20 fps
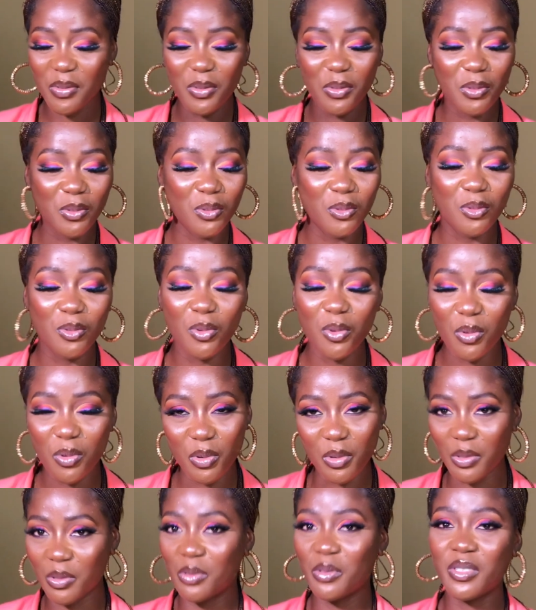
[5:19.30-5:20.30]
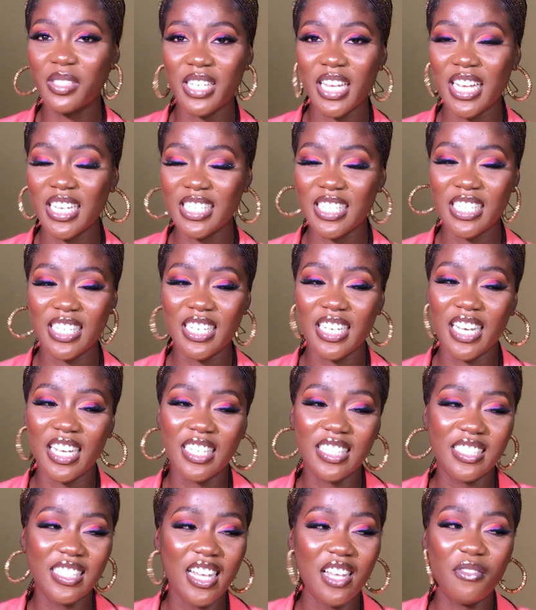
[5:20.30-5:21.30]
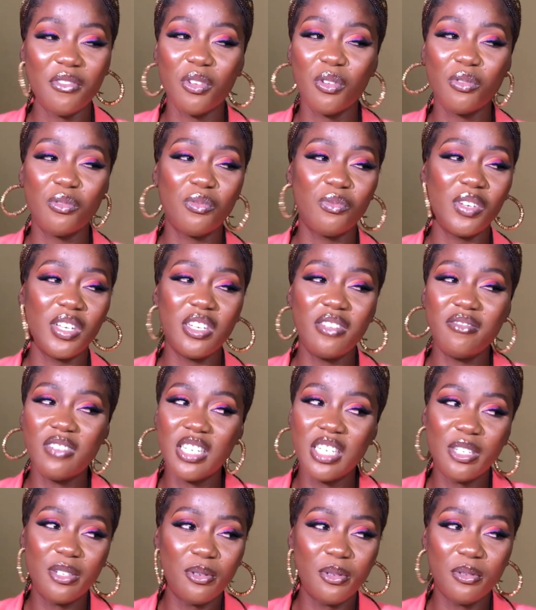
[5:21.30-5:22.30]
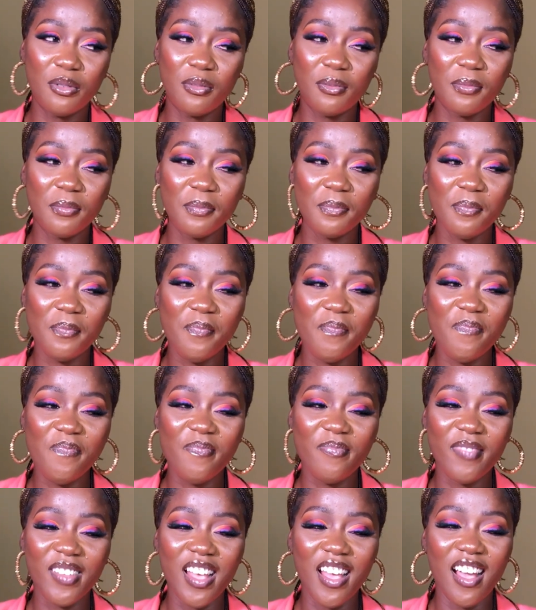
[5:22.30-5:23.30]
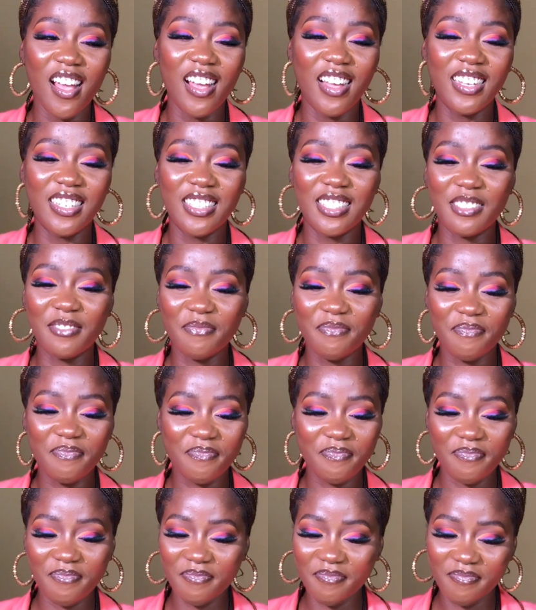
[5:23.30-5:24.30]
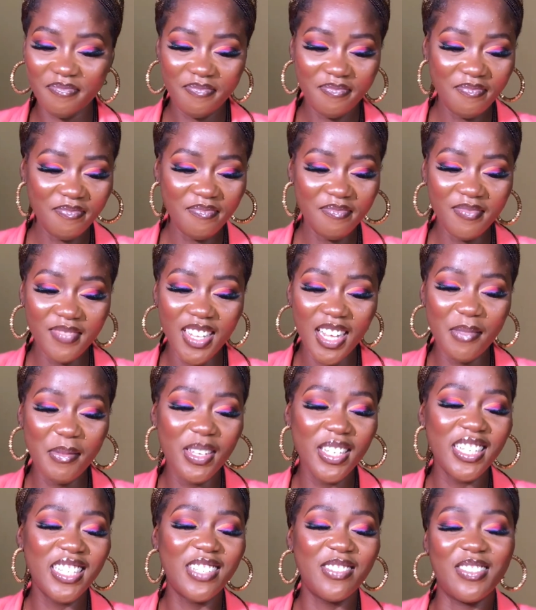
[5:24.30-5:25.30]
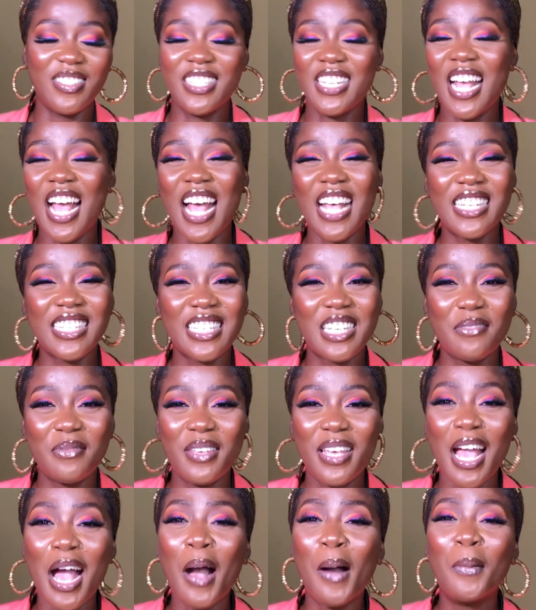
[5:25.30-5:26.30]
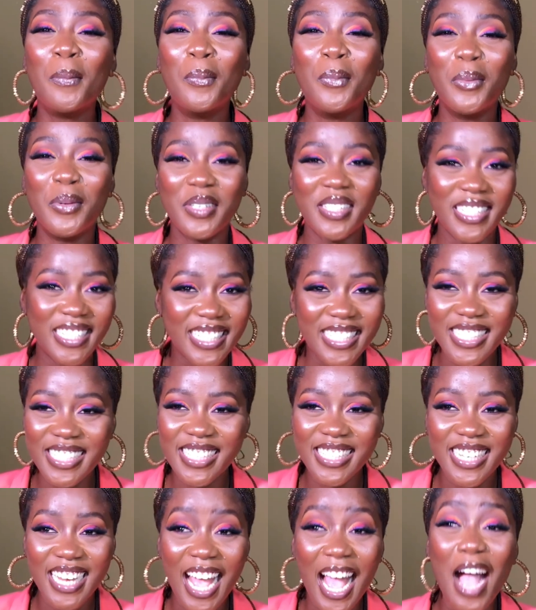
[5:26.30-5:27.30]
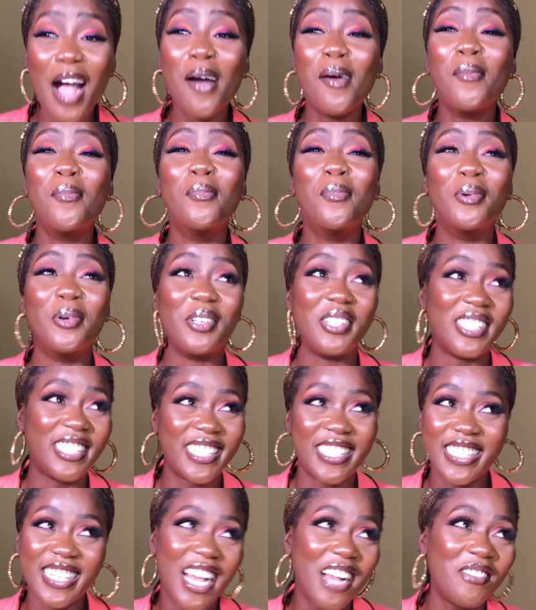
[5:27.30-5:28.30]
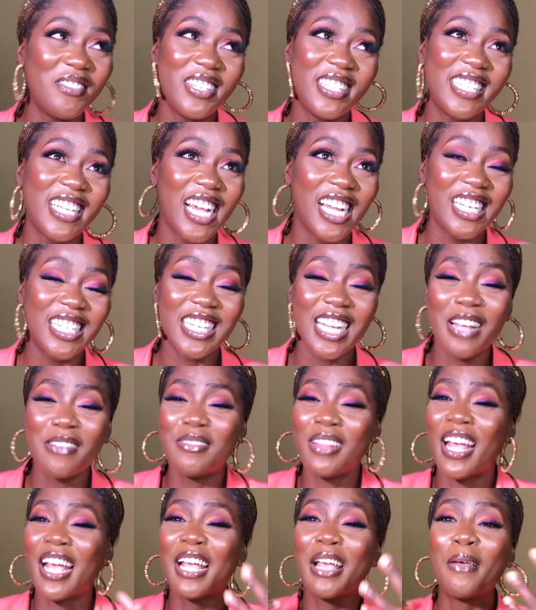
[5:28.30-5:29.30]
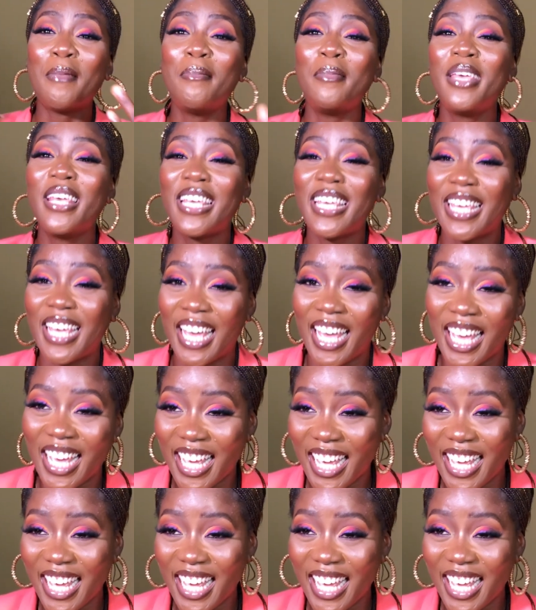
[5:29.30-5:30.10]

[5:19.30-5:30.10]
so good that day, guys. I felt really, really good. And I mean, she was not asking me how much I would charge. I'm like, me, okay.